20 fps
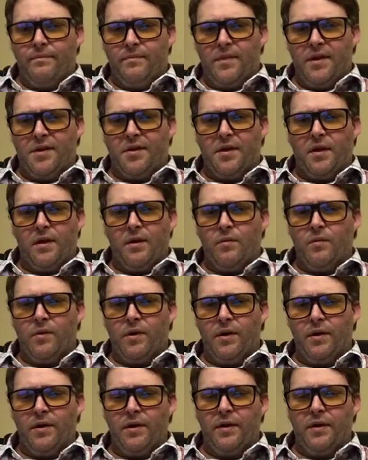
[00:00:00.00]
that's all I
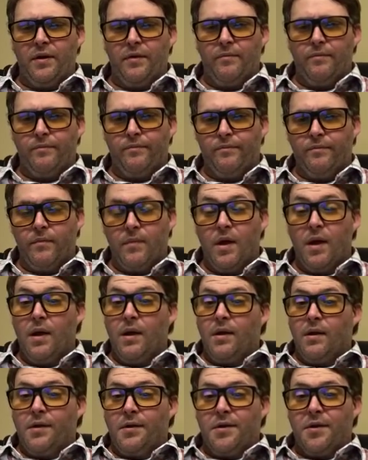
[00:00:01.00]
wanted to do.
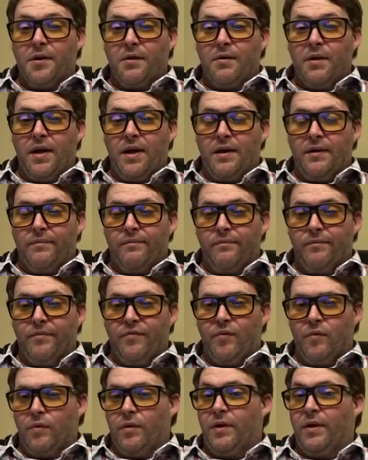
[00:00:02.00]
So yeah, if
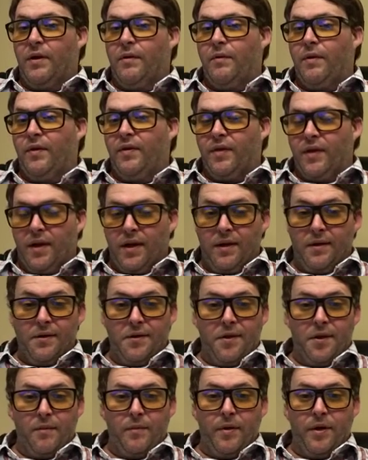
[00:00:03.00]
you want to know anything
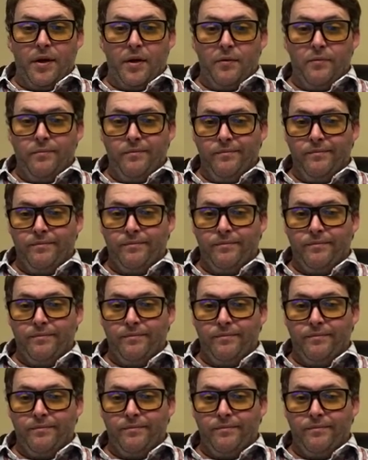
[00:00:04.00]
else, let me know.